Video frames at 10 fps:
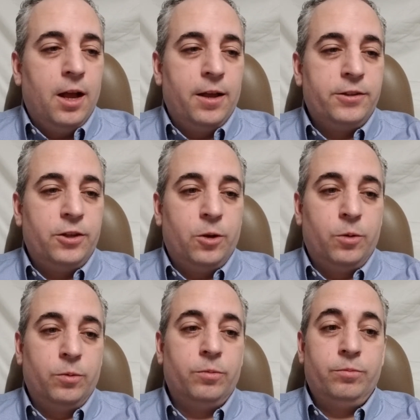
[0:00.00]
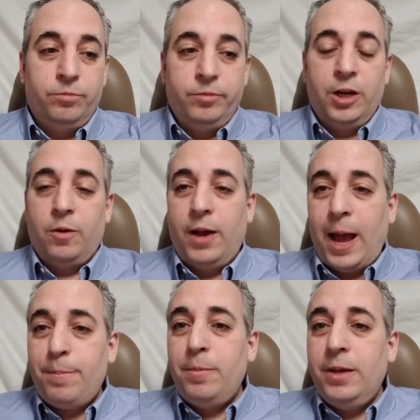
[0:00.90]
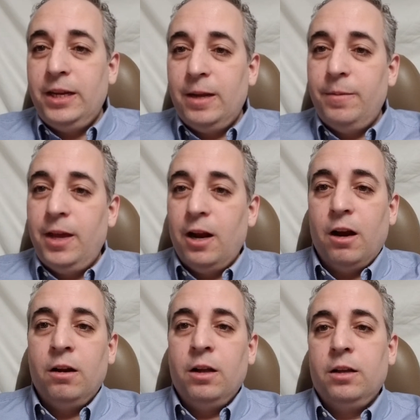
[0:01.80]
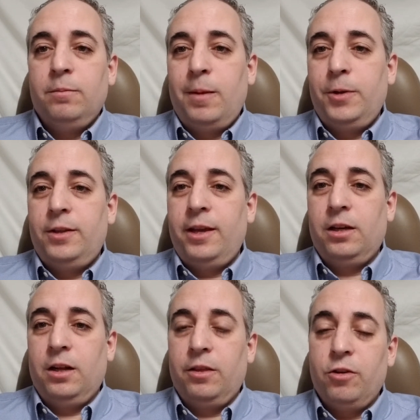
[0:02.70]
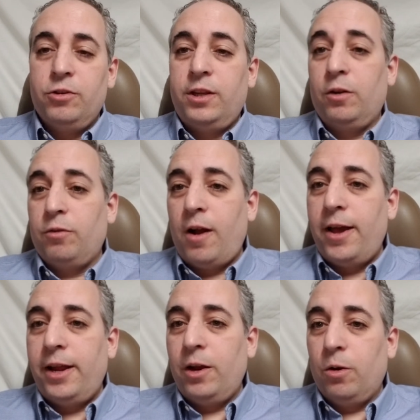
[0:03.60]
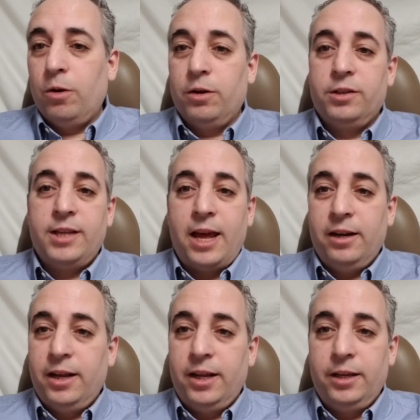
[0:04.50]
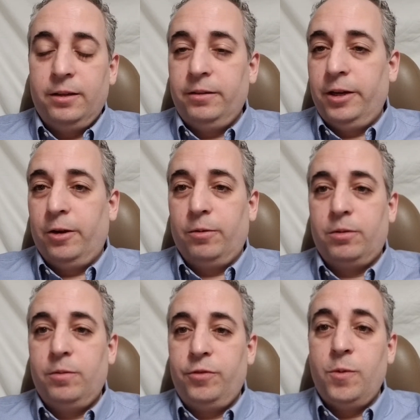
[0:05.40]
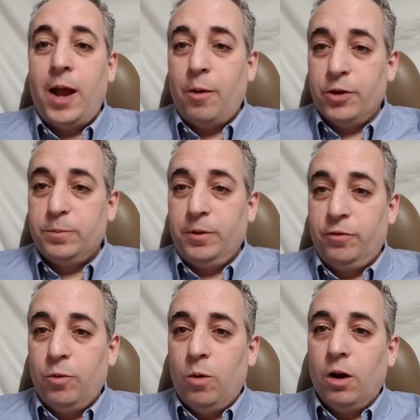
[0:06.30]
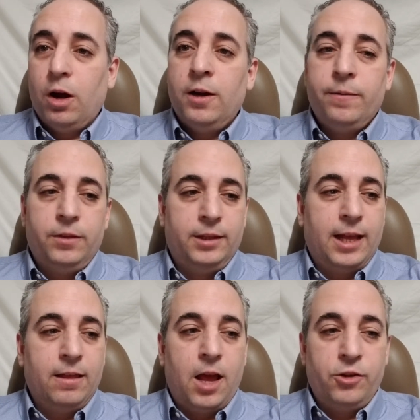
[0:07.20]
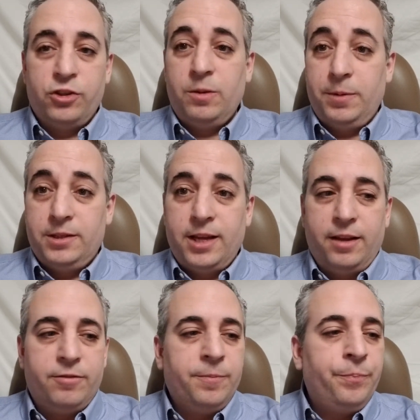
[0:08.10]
So, happy medium there. Maybe you take it on Thursday or Friday or Saturday, a few hours before the deadline, just to be safe.